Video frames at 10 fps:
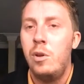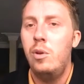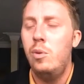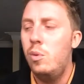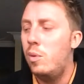
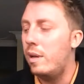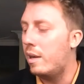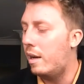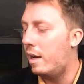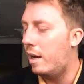who
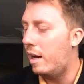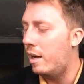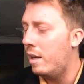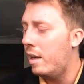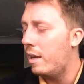
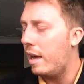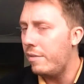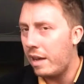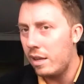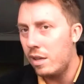kind
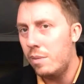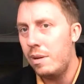of got a little